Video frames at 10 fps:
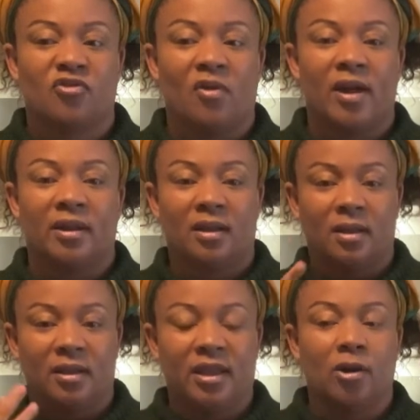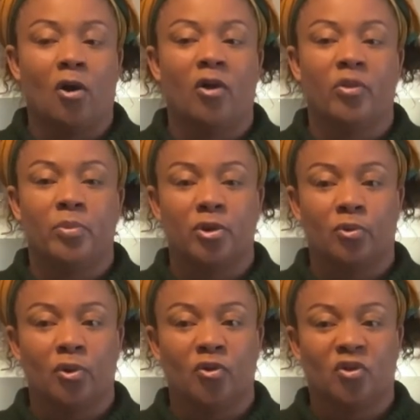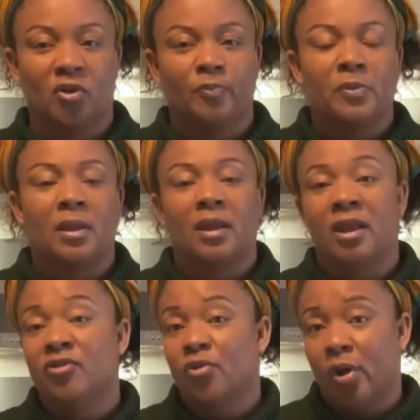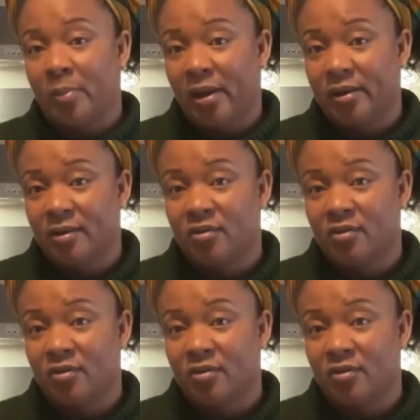trying to get all the minerals into our bodies.